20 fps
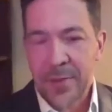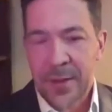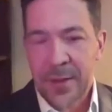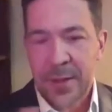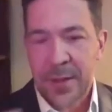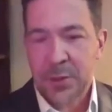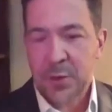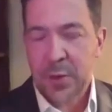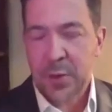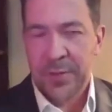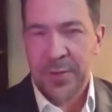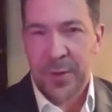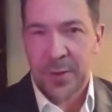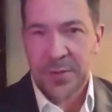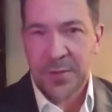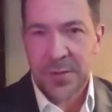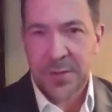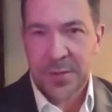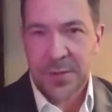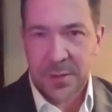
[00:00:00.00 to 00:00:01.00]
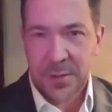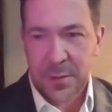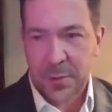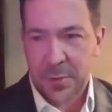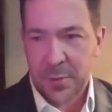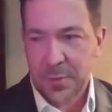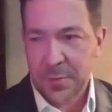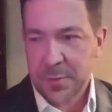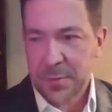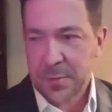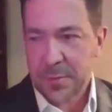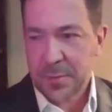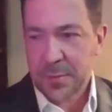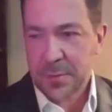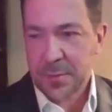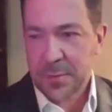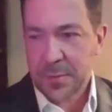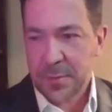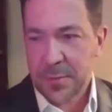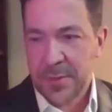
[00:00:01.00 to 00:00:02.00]
now, the country feels as though
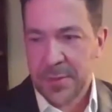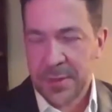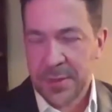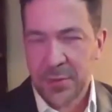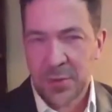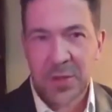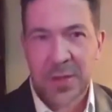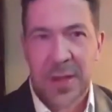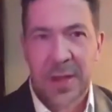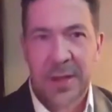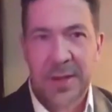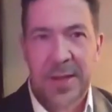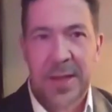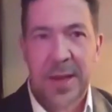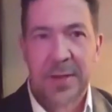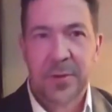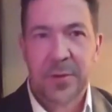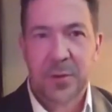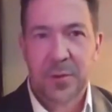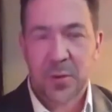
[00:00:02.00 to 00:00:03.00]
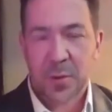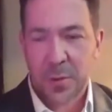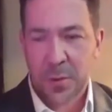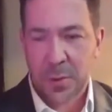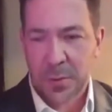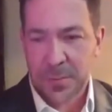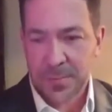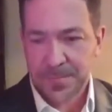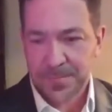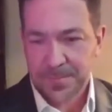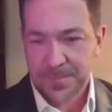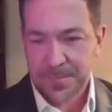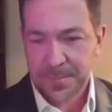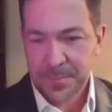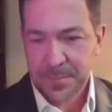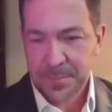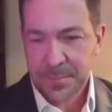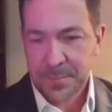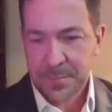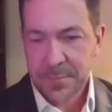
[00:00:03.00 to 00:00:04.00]
things are slightly out of control.
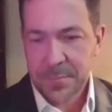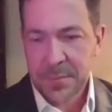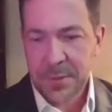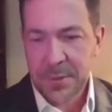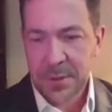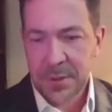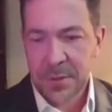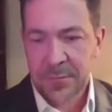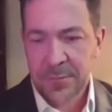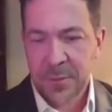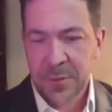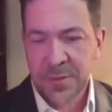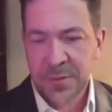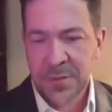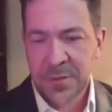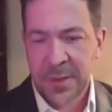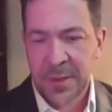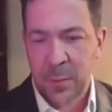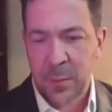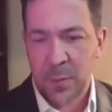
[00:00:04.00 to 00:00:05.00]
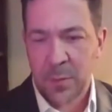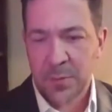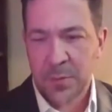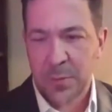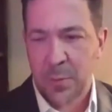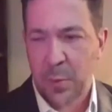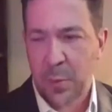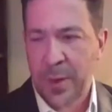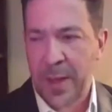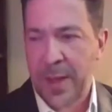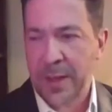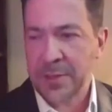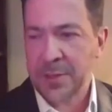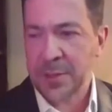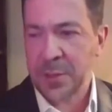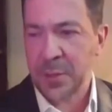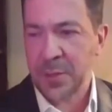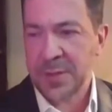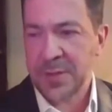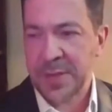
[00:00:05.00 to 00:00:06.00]
The first thing I want to point
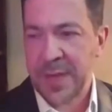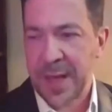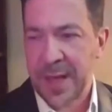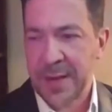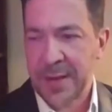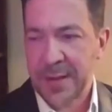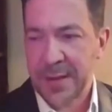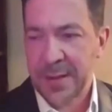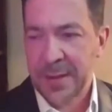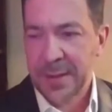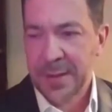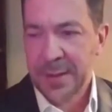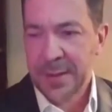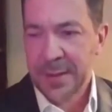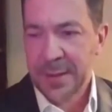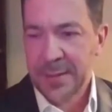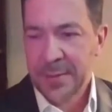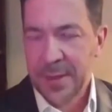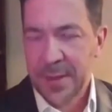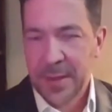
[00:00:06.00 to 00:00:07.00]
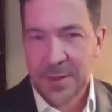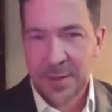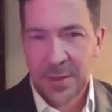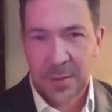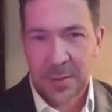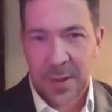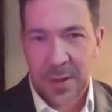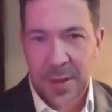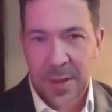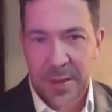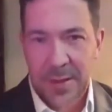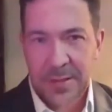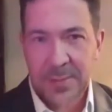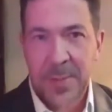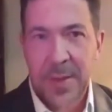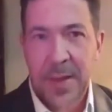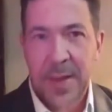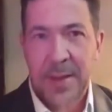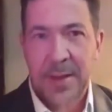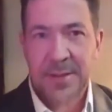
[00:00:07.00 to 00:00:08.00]
out to you is that things are not
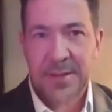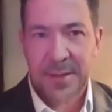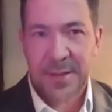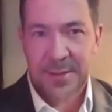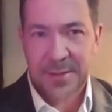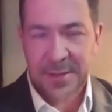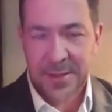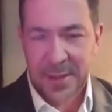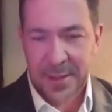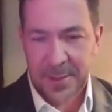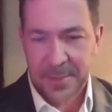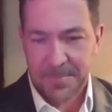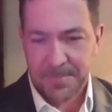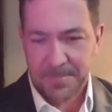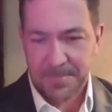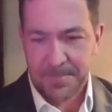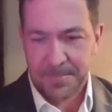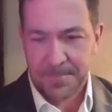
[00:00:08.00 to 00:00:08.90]
as bad as they seem.